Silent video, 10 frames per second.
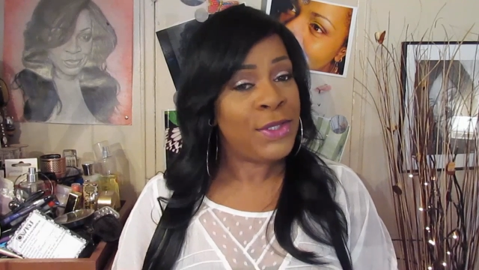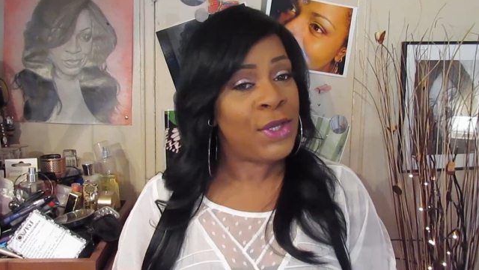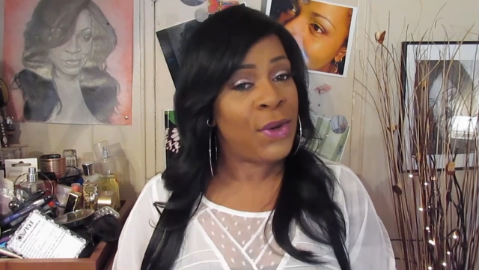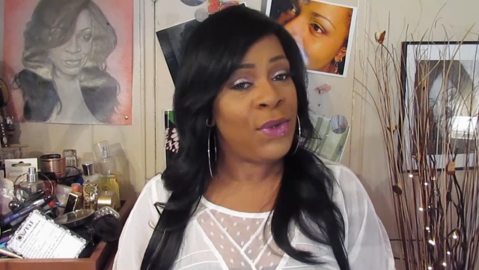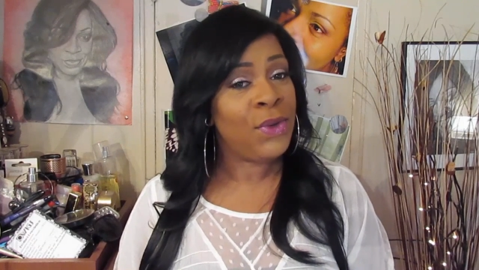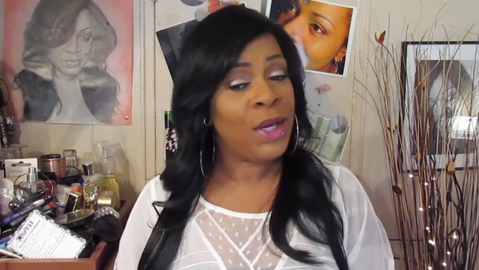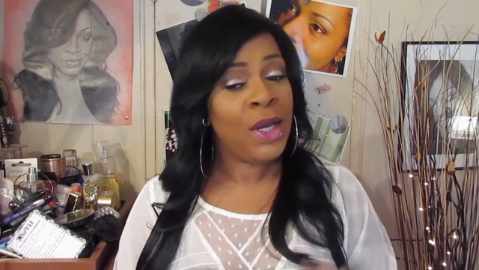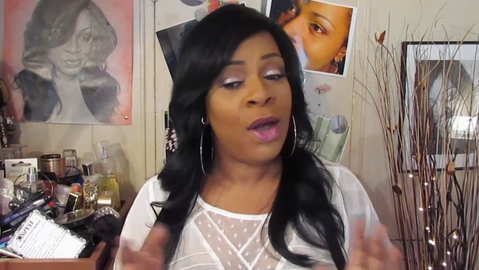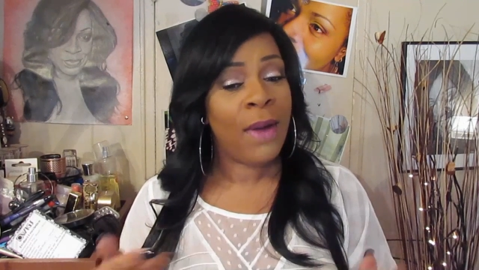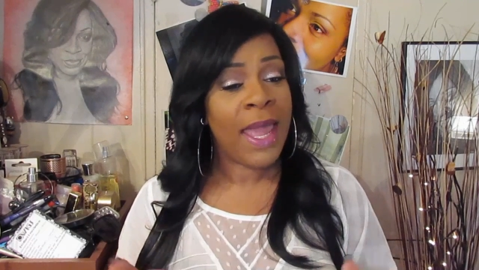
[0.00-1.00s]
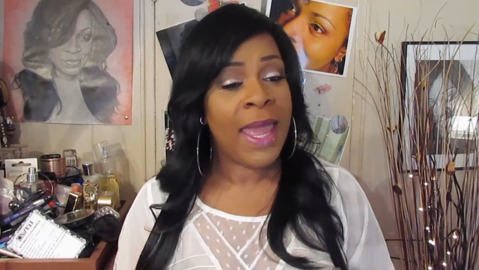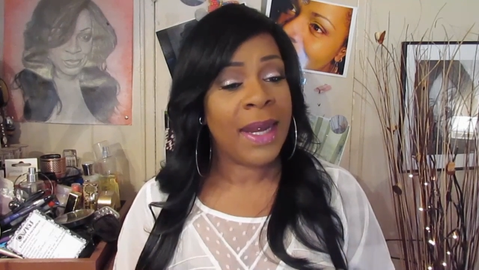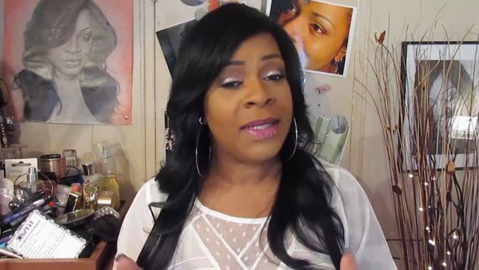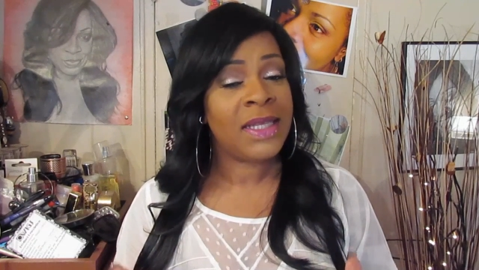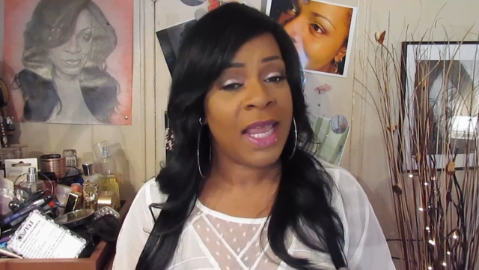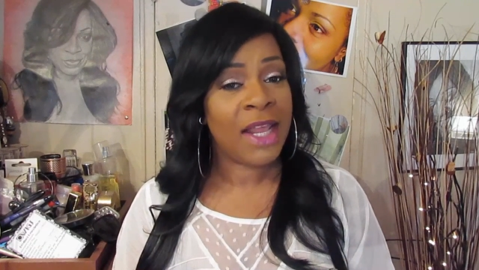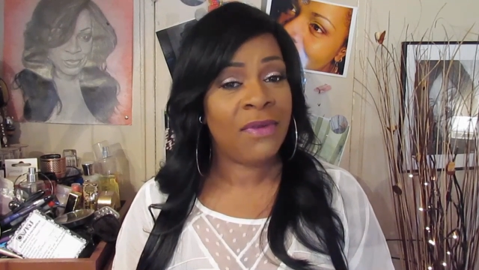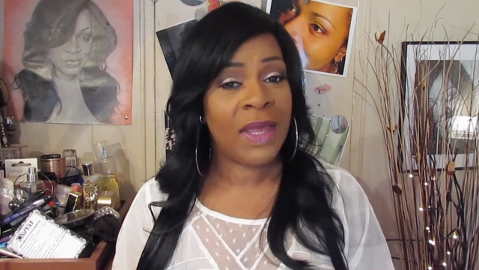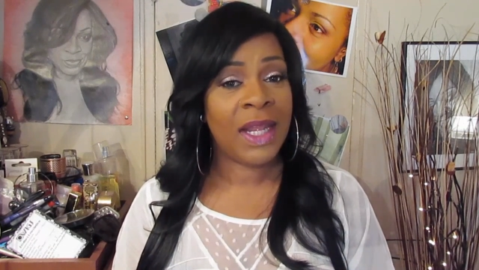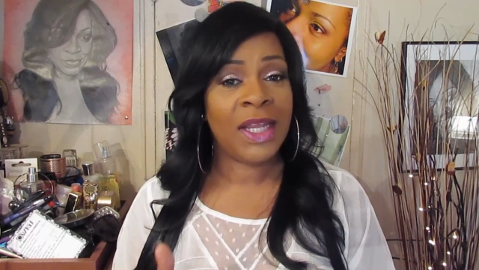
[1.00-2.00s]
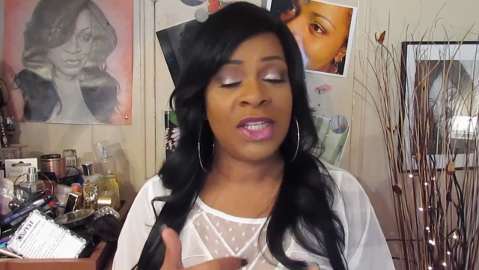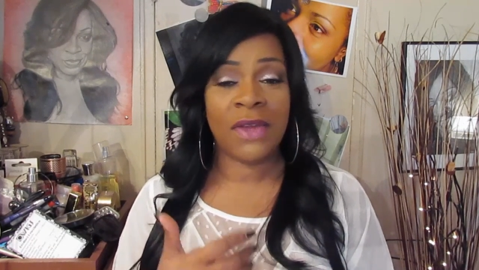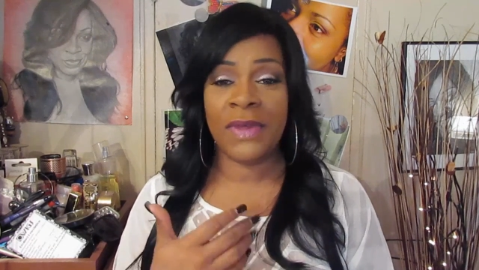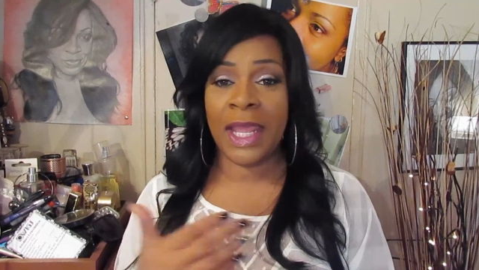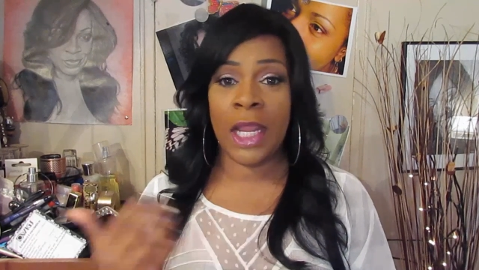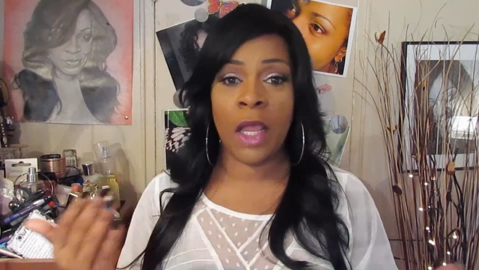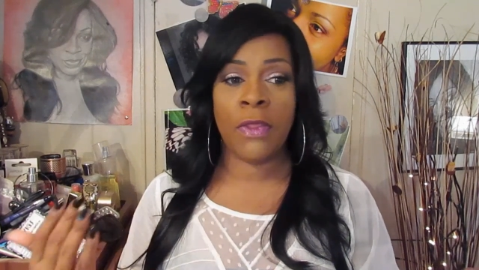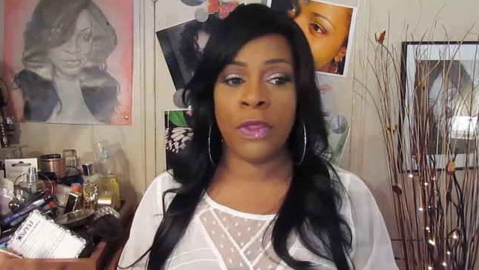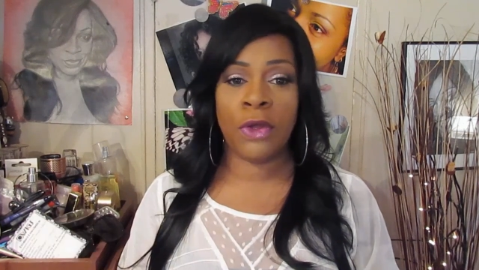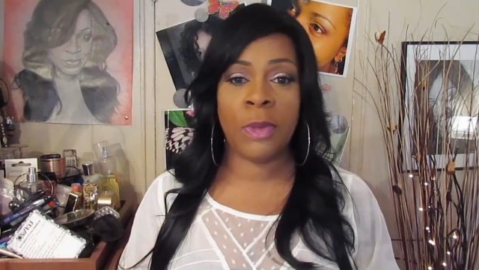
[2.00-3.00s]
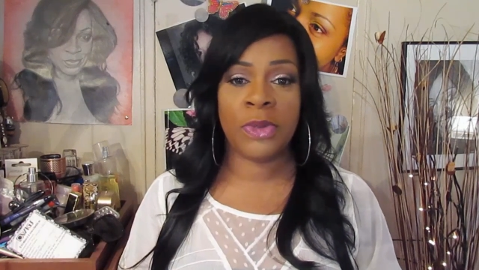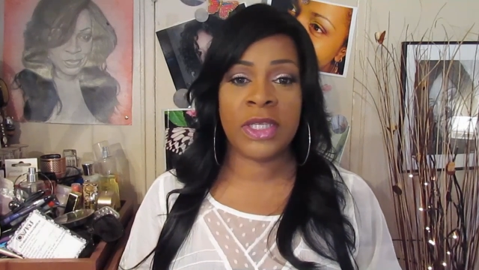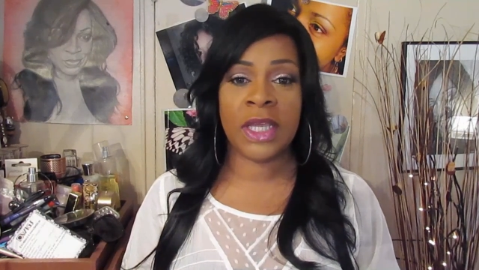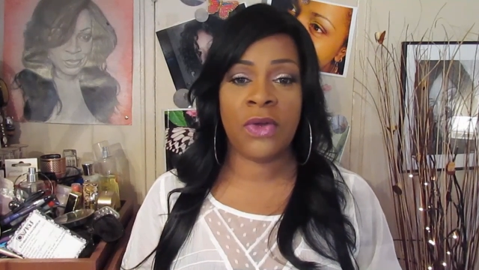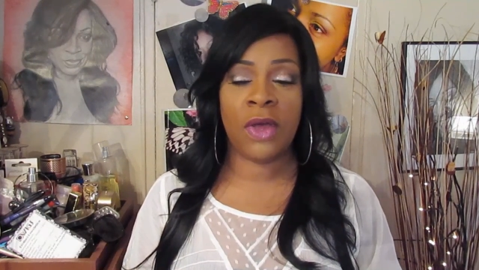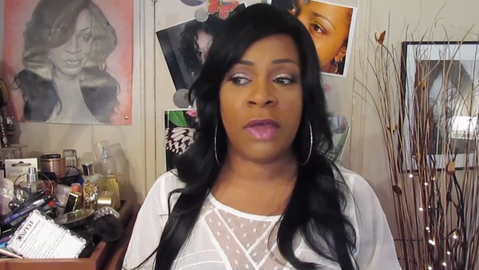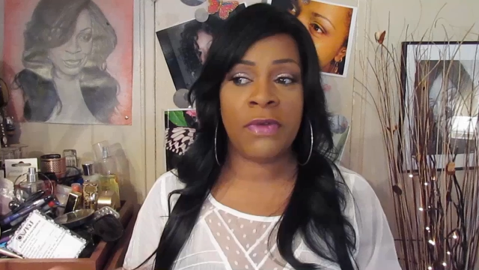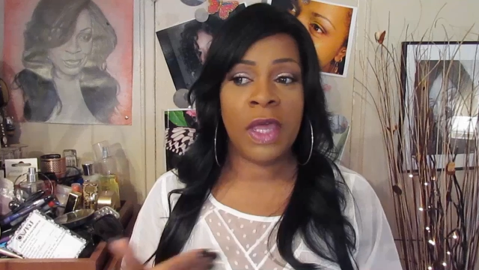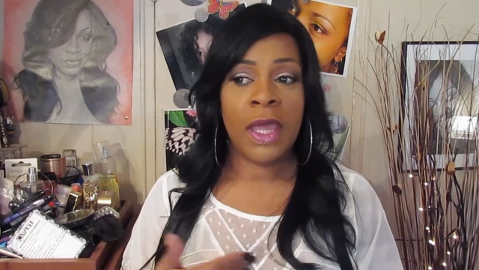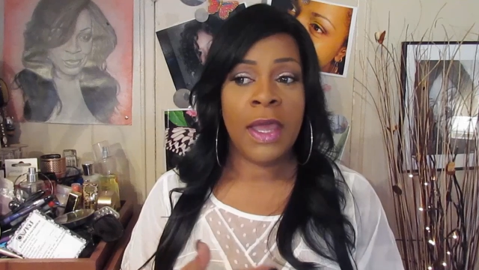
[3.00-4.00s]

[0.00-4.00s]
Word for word: so you can go ahead and take advantage of getting 30% off.